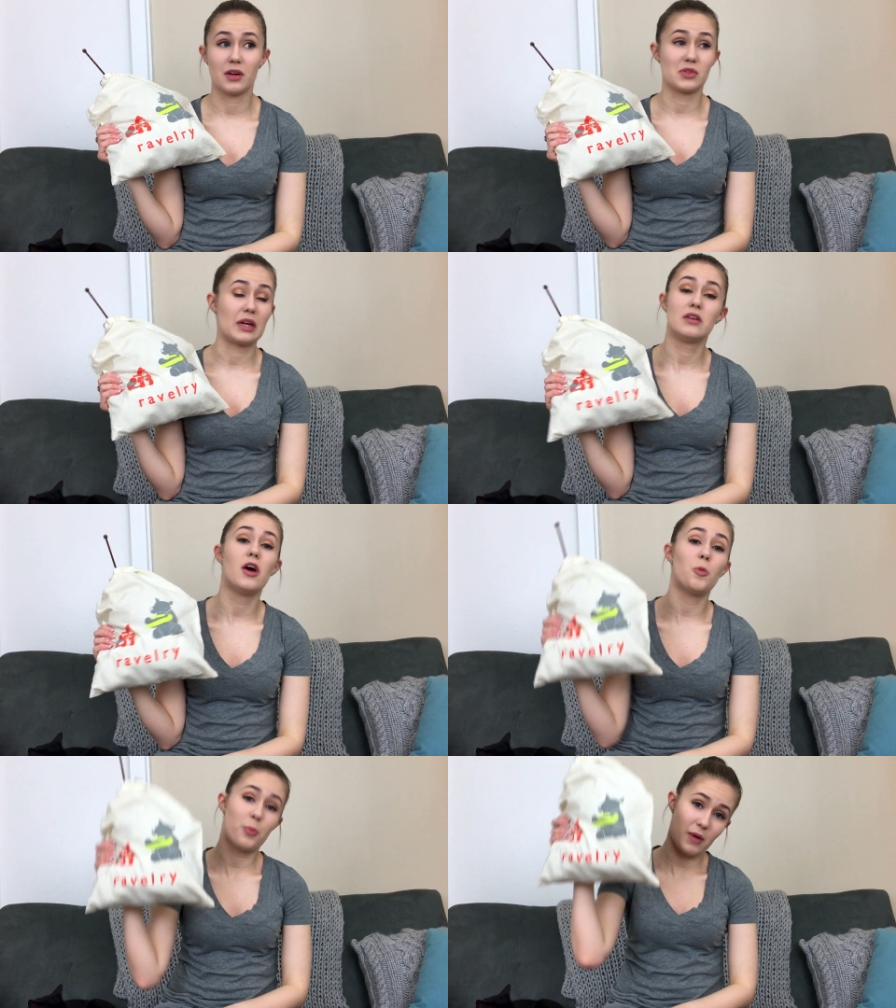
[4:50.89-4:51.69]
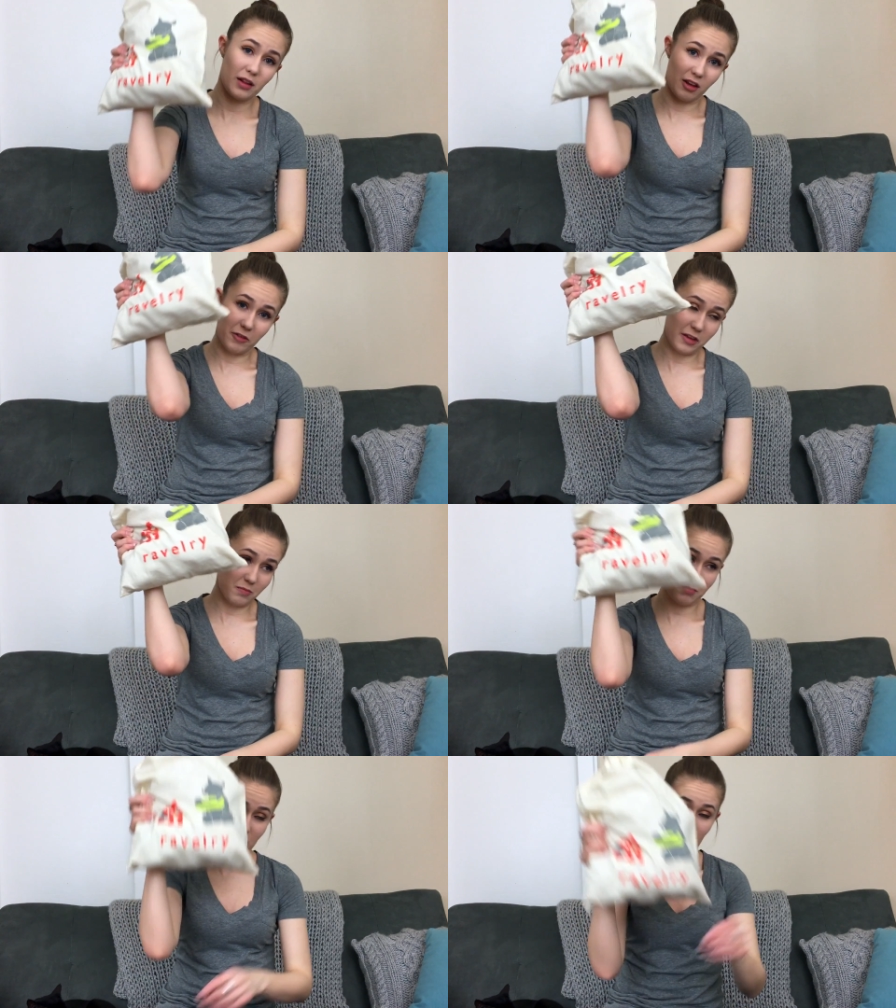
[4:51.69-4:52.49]
I was like, nope, I love it.
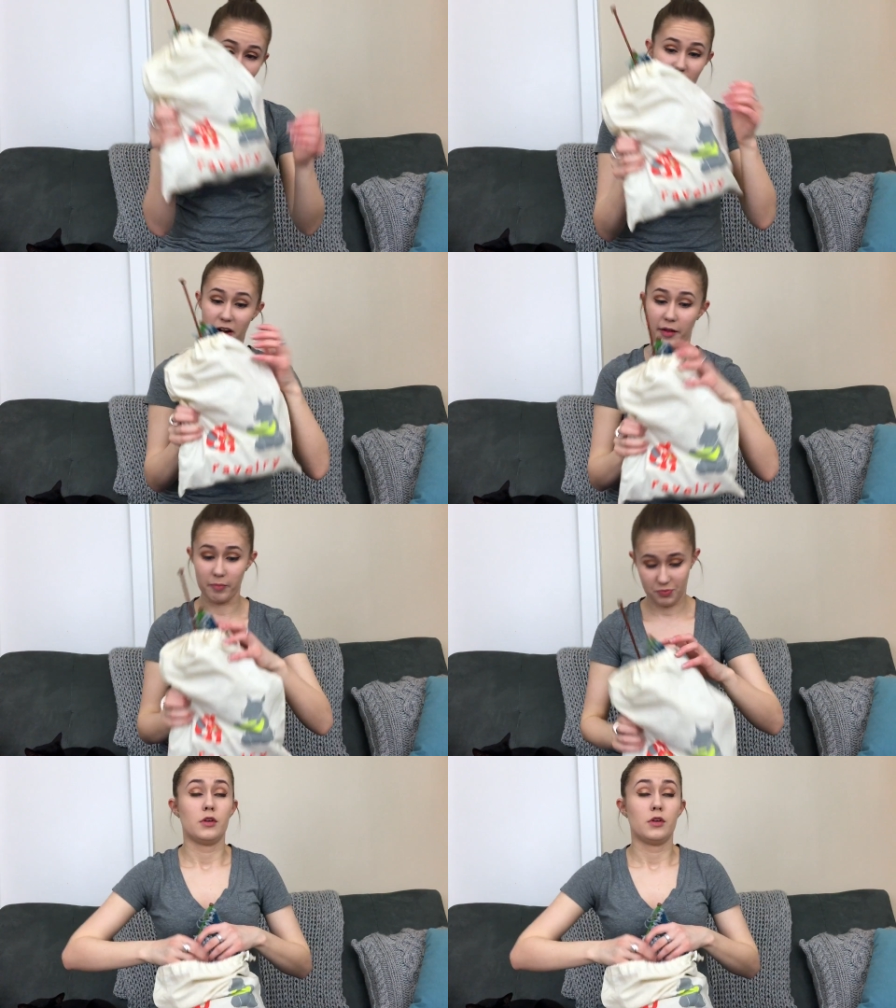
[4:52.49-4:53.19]
Don't worry about it.